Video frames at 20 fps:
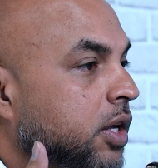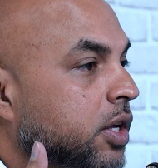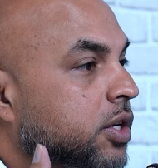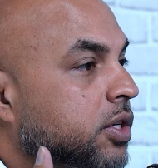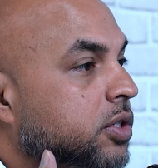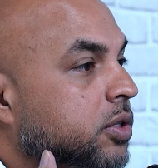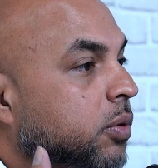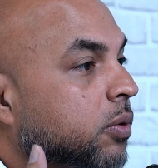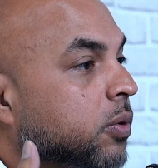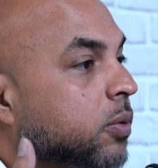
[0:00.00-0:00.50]

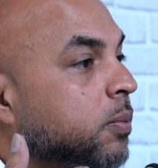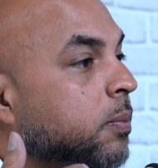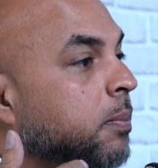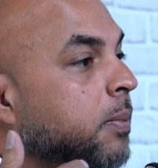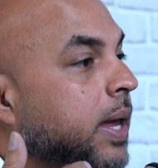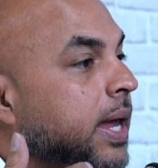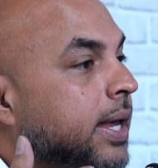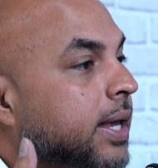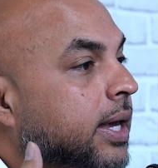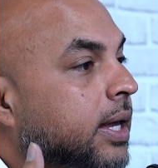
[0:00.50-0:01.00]
So
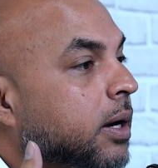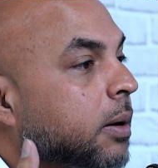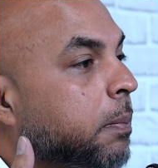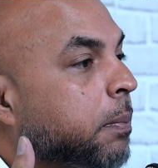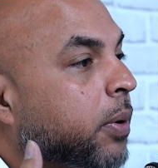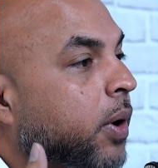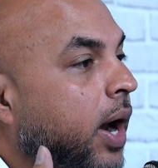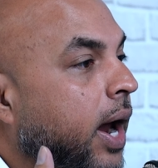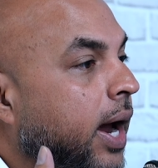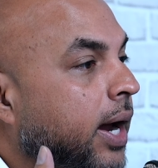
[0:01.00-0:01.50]
make it a
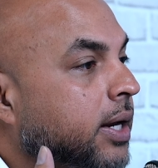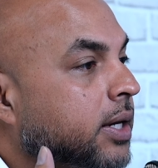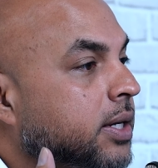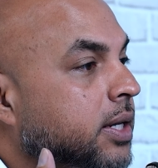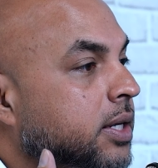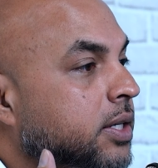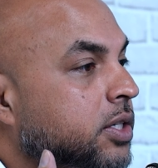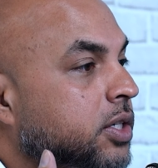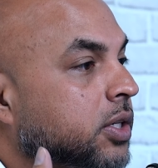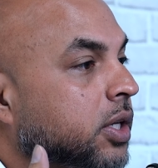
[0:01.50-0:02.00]

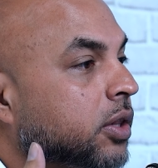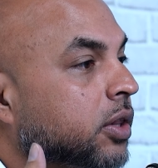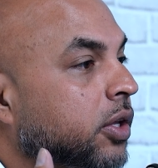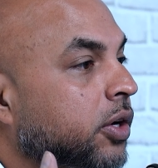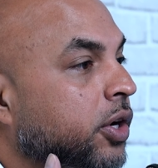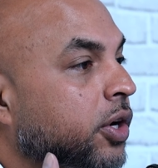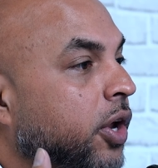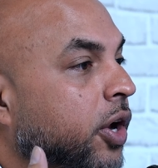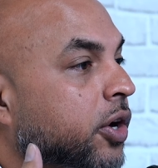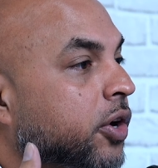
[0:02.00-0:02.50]
practice to
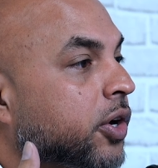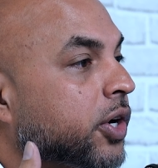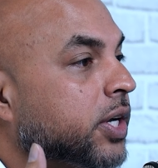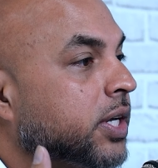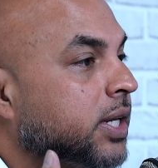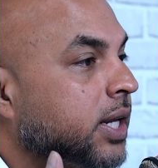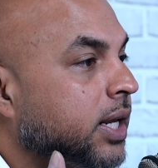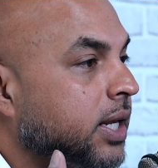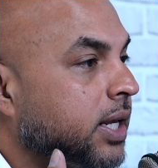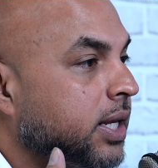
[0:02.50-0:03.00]
learn how to
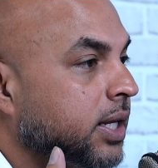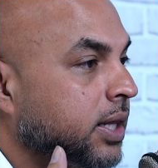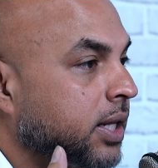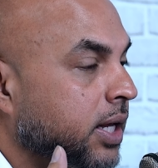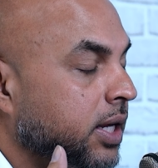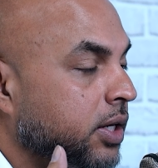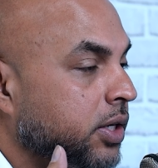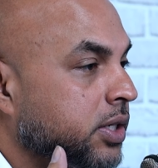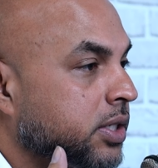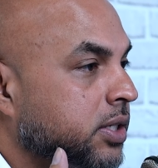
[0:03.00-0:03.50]

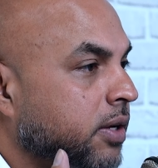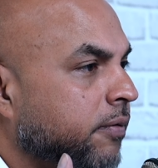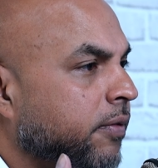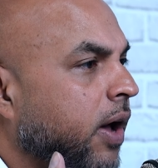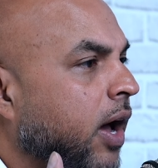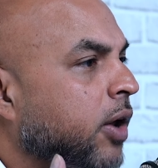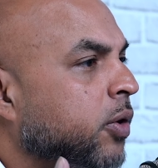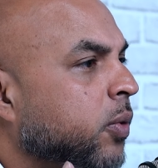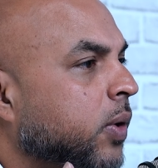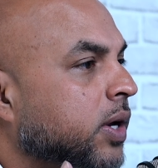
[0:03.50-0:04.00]
articulate yourself.
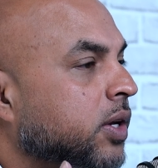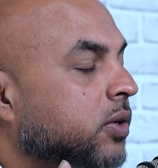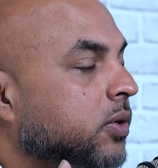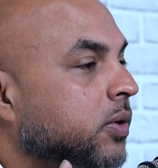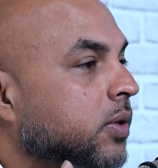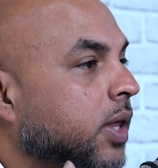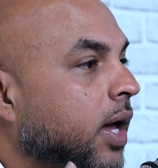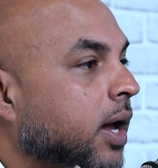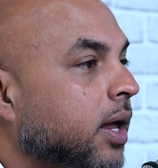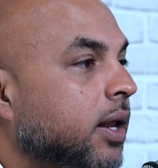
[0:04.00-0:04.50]
How do I
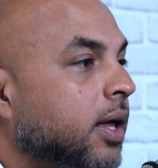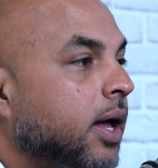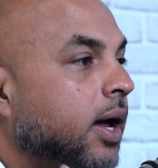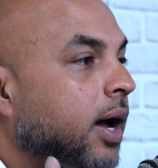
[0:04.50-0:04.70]
do that?